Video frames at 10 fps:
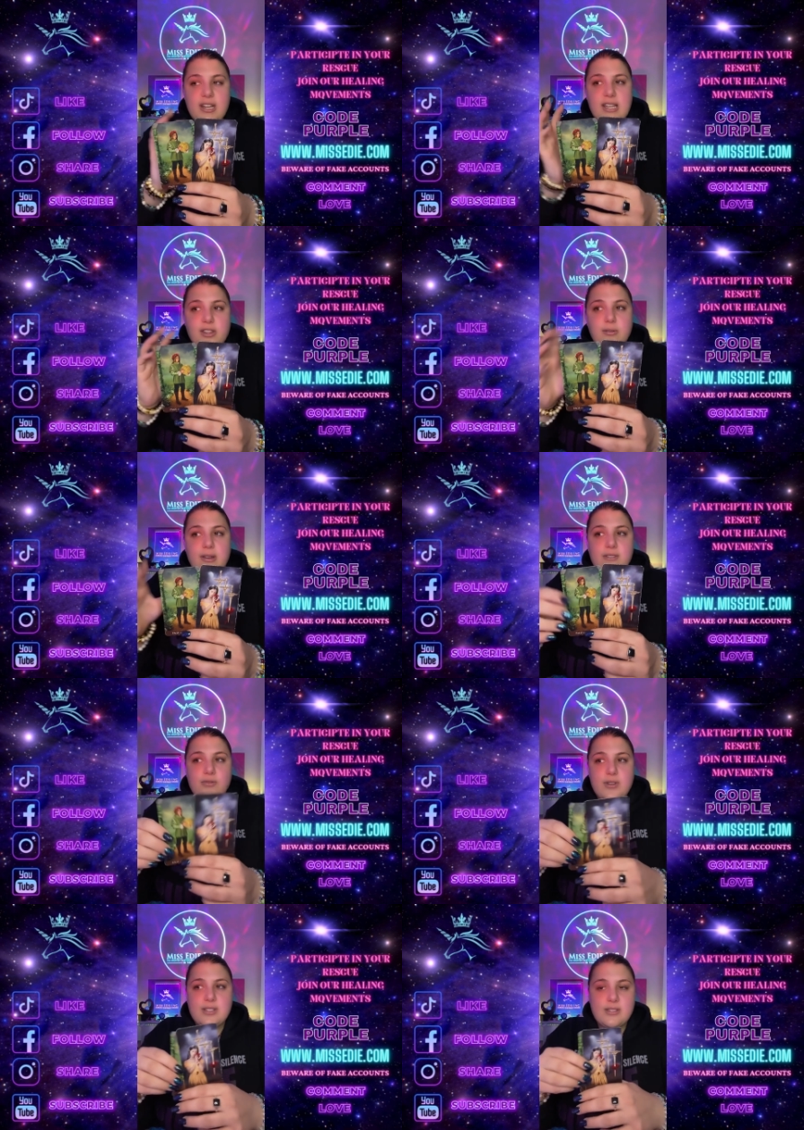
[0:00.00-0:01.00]
Again, Three of
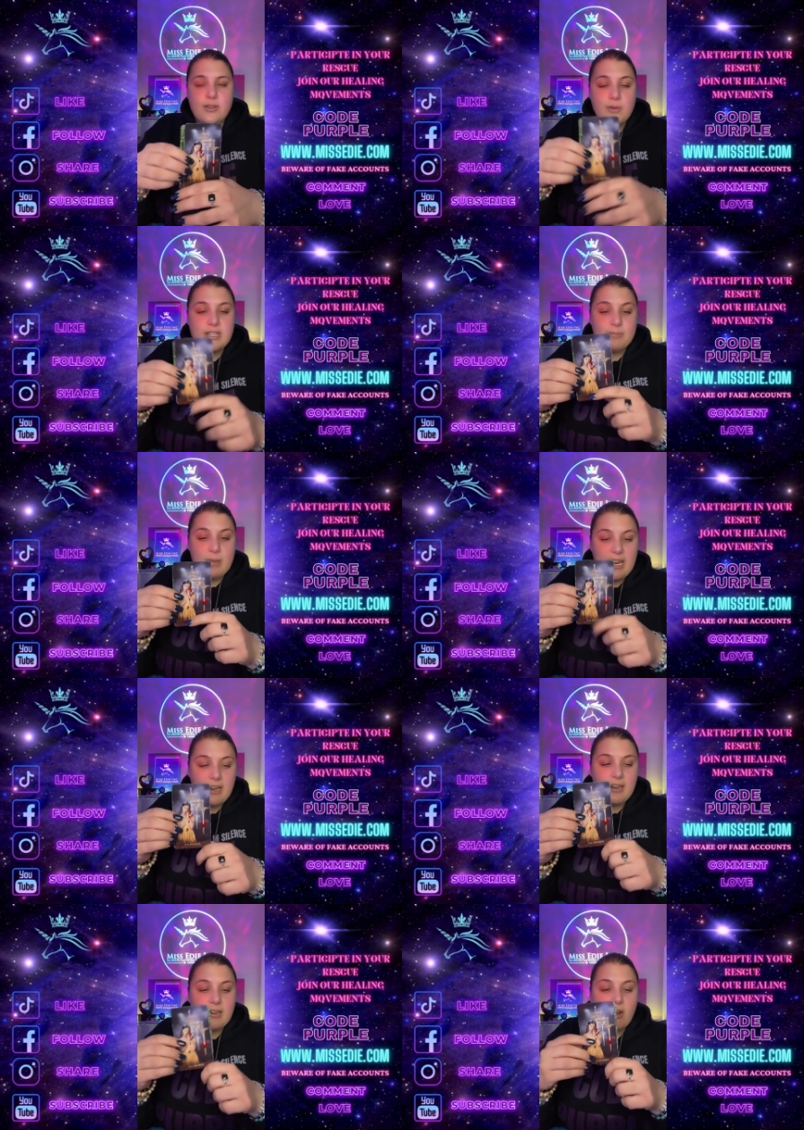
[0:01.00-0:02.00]
Swords is always
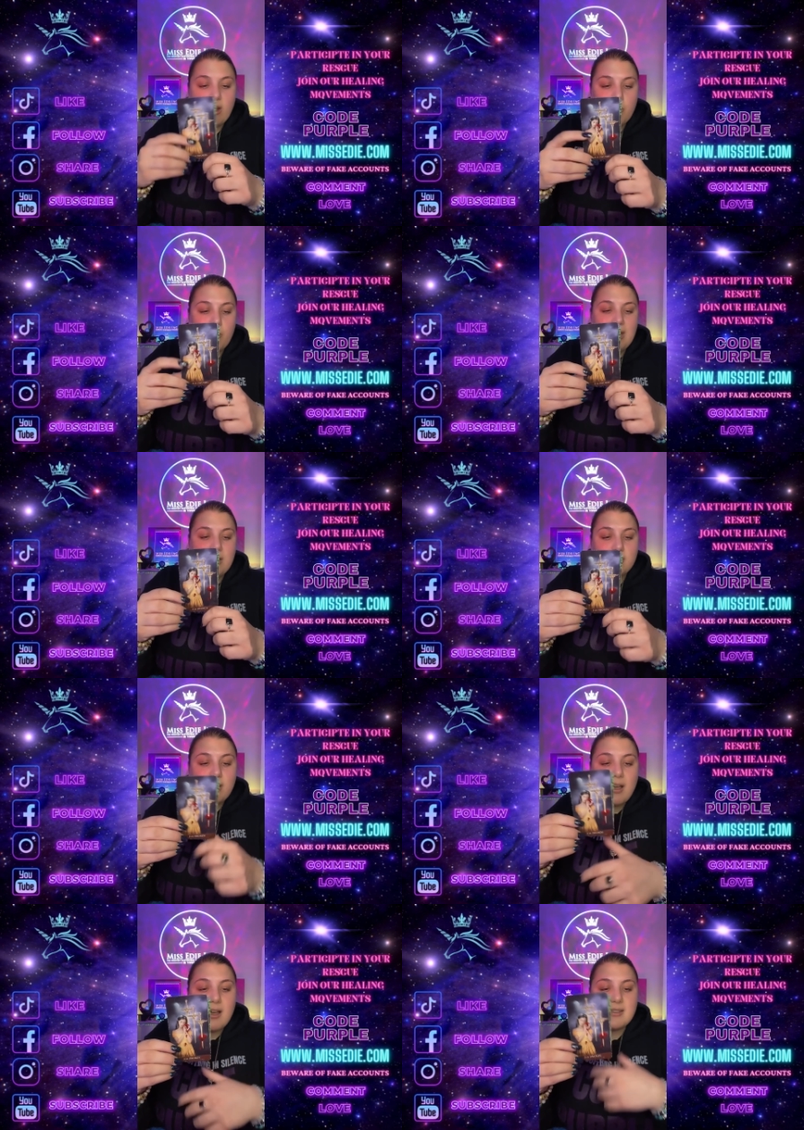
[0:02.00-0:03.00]
pain, heartbreak,
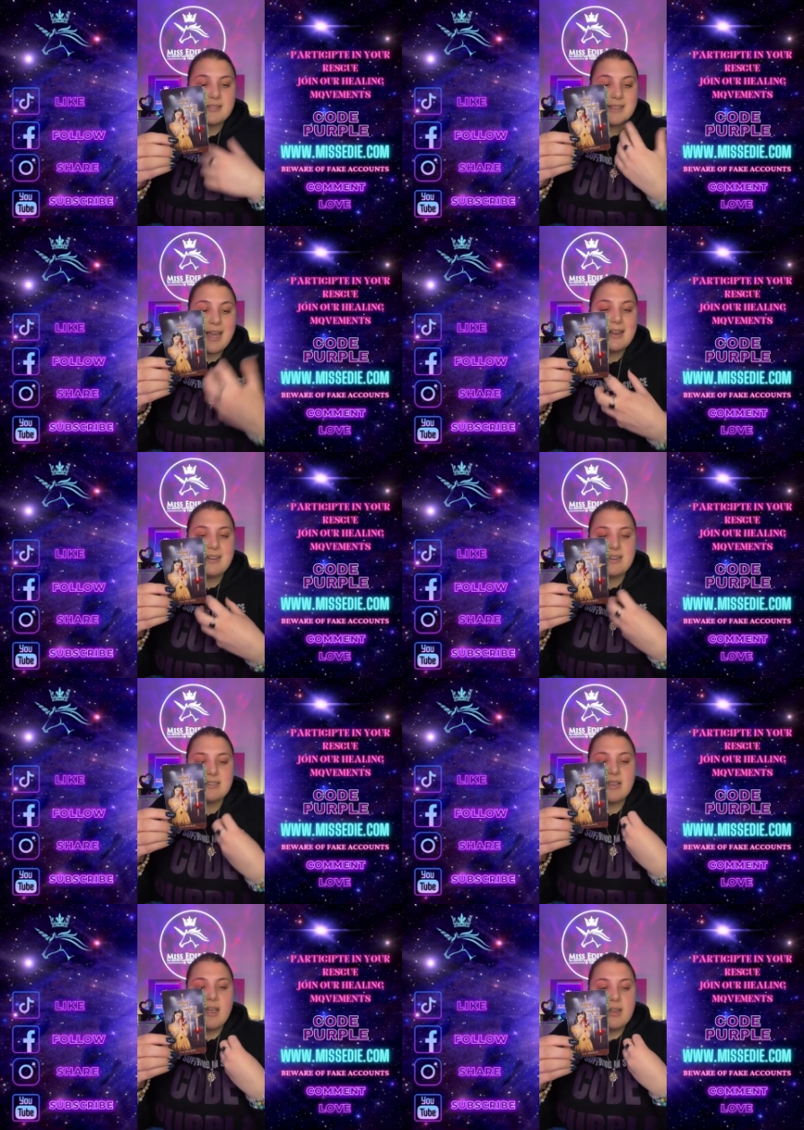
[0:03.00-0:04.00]
loss, sadness,